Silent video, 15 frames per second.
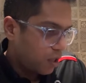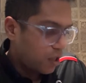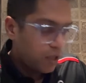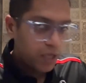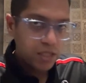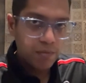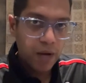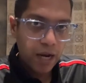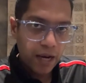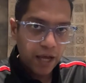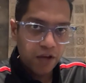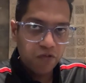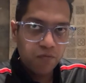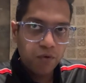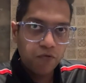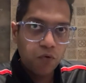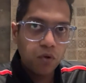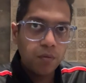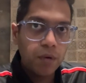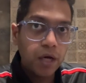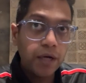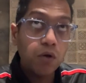It's my life before the
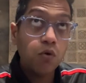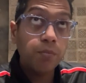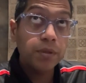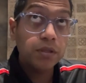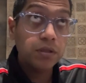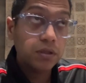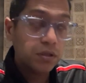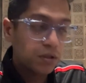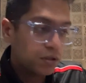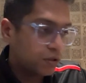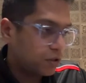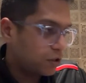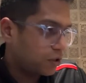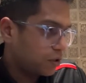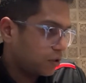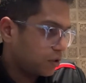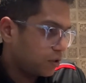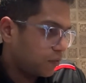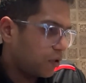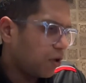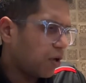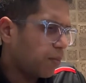market opens.
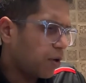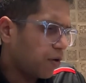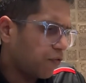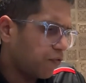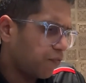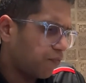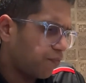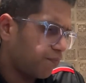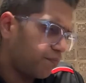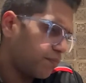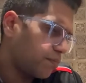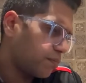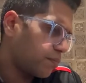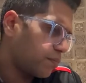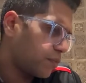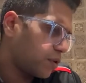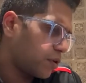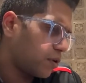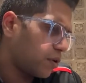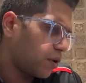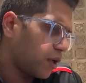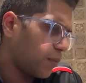We got about
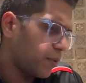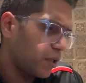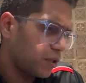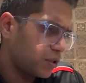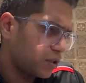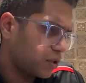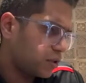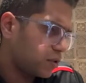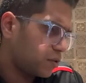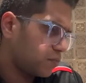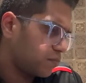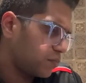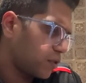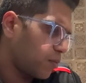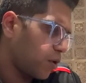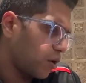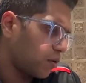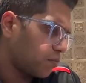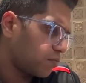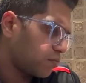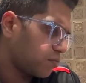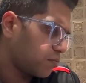30 minutes. We
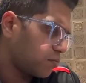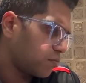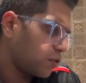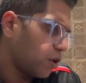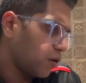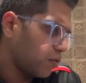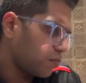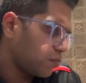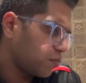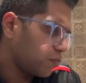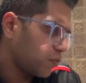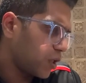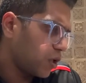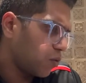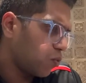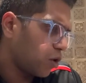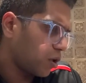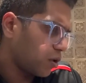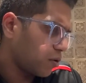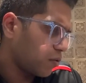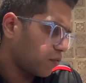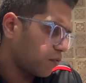got what?
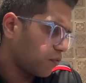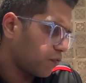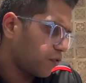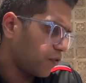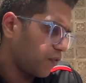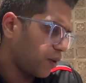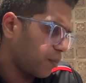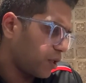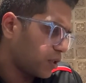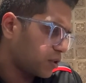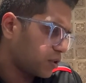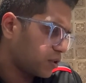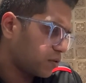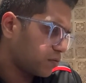50 minutes?